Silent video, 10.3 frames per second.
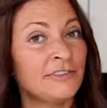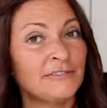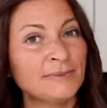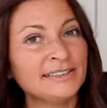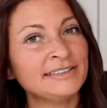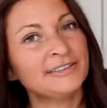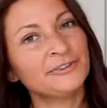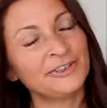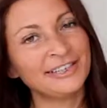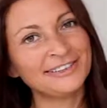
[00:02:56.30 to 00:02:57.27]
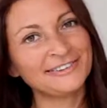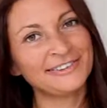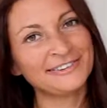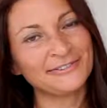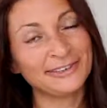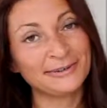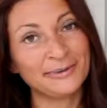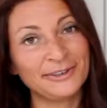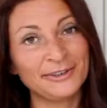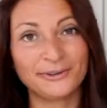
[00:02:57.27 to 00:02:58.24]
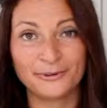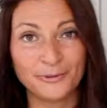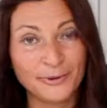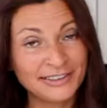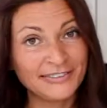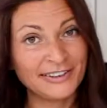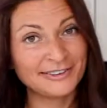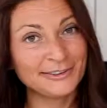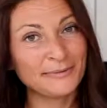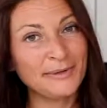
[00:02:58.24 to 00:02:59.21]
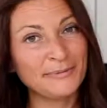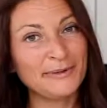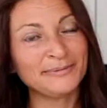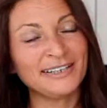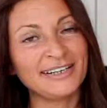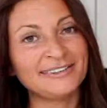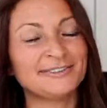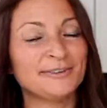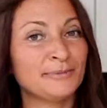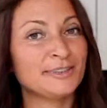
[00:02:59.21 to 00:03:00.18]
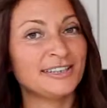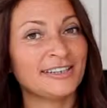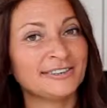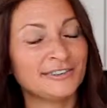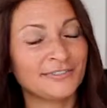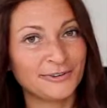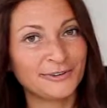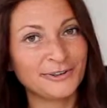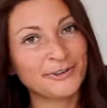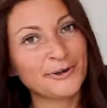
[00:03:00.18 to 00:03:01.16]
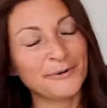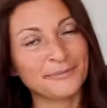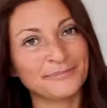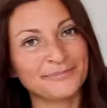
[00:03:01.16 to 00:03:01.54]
you've missed the ingredients for this recipe, you can always find it on my website, superchargedfood.com.